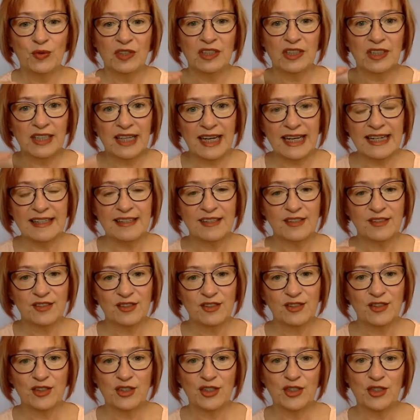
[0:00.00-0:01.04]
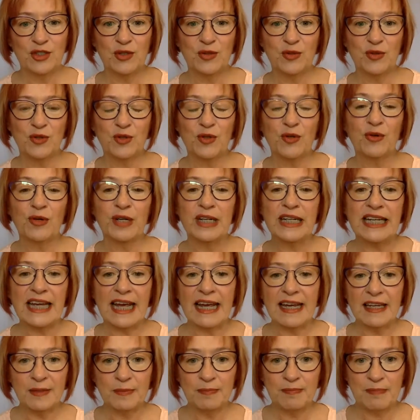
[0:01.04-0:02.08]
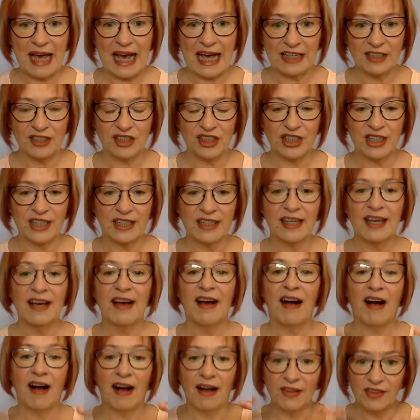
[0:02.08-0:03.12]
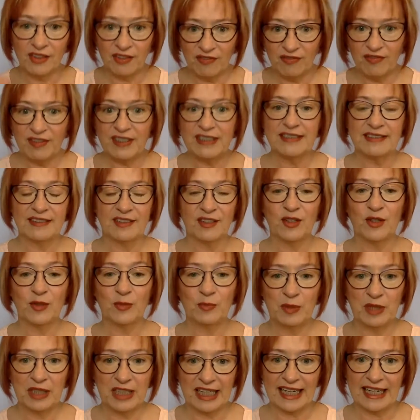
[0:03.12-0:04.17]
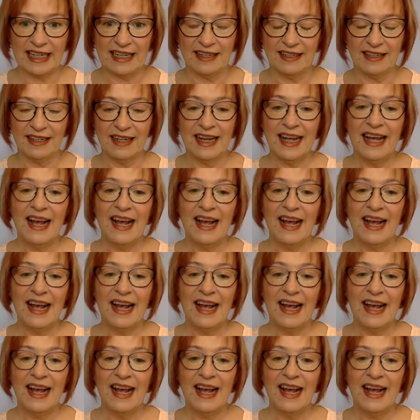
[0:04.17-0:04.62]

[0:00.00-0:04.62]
likes to create magic on the physical plane.